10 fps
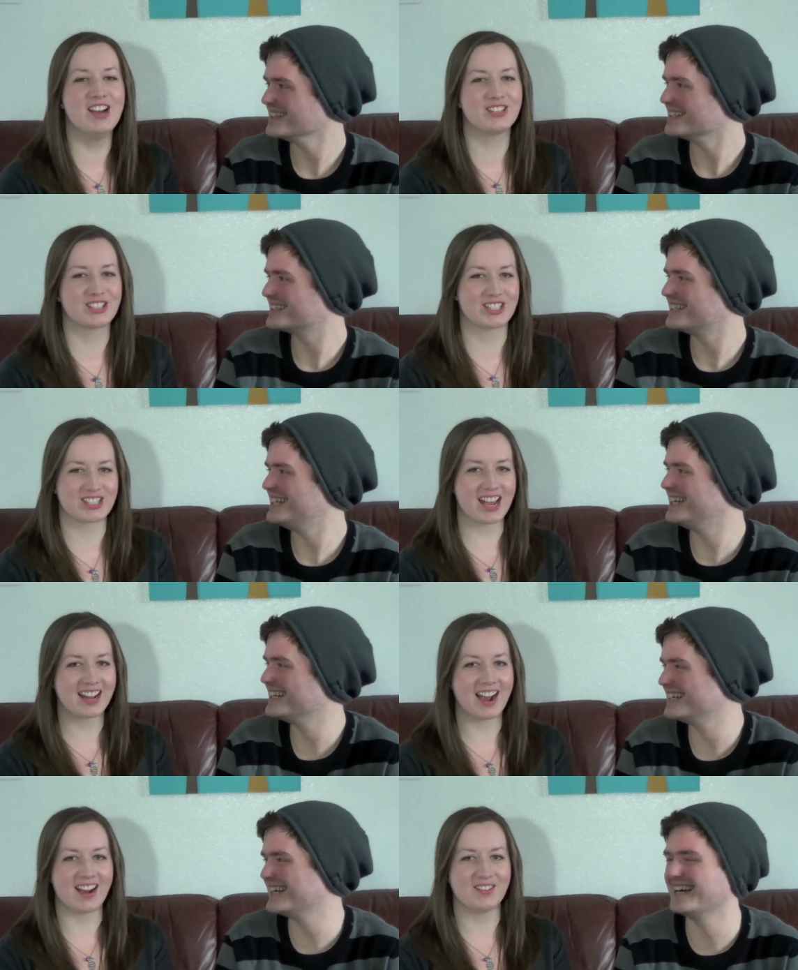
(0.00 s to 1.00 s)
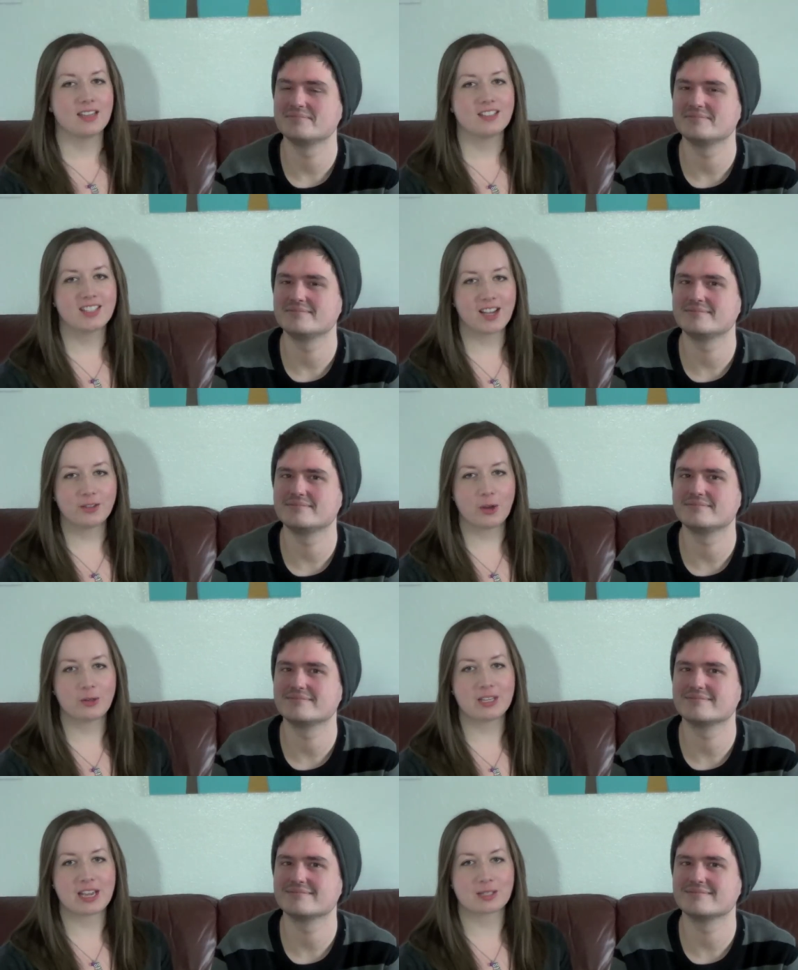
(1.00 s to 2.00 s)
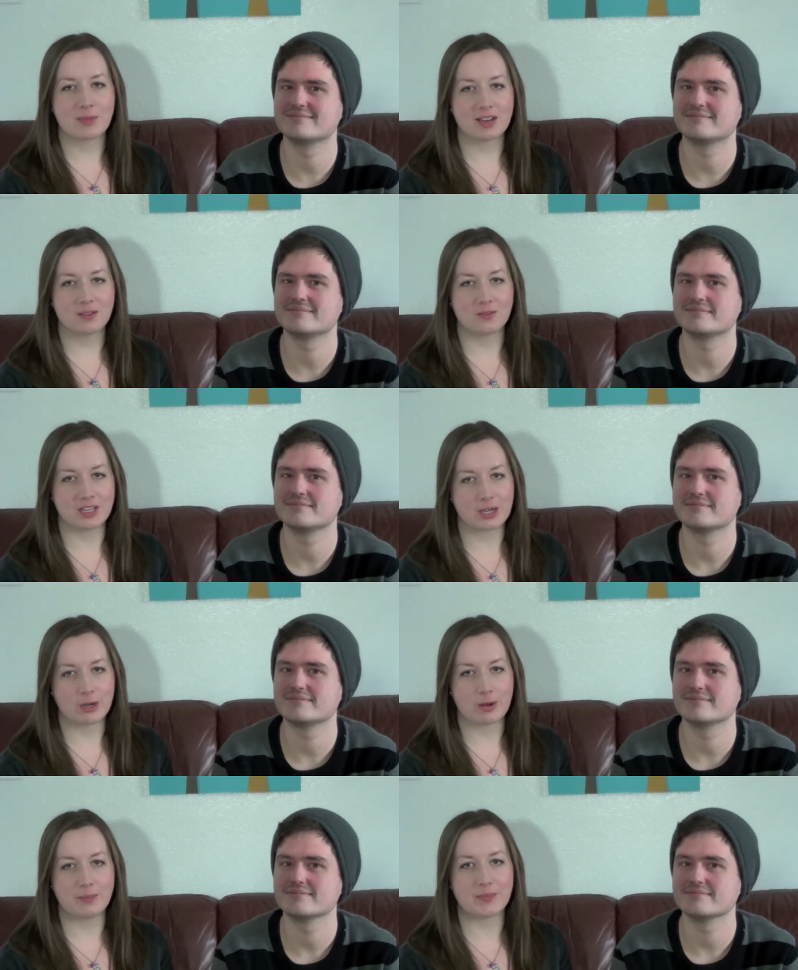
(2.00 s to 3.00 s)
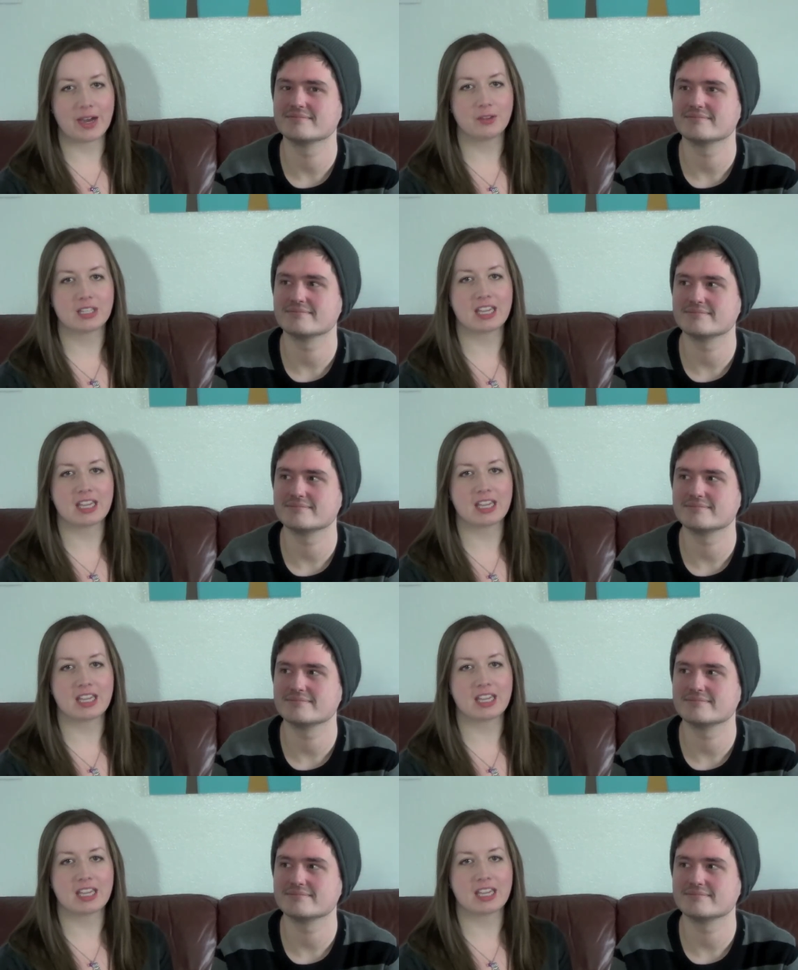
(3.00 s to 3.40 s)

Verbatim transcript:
Speaker 1: Shut up! Tyler Oakley has made a video about the